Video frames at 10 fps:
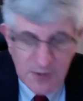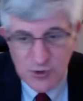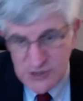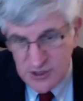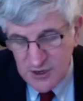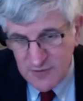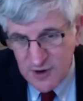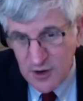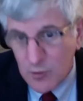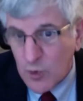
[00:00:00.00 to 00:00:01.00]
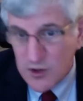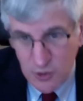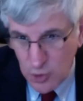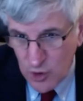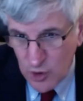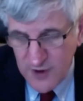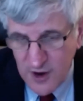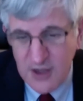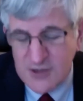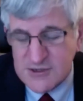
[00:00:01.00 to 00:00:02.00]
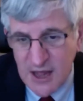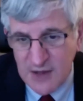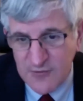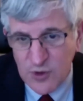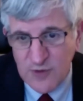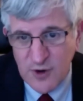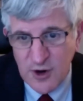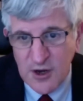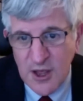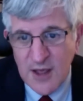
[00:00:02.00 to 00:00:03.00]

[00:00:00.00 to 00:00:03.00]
the Brazilian variant, one of the New York variants, California variant,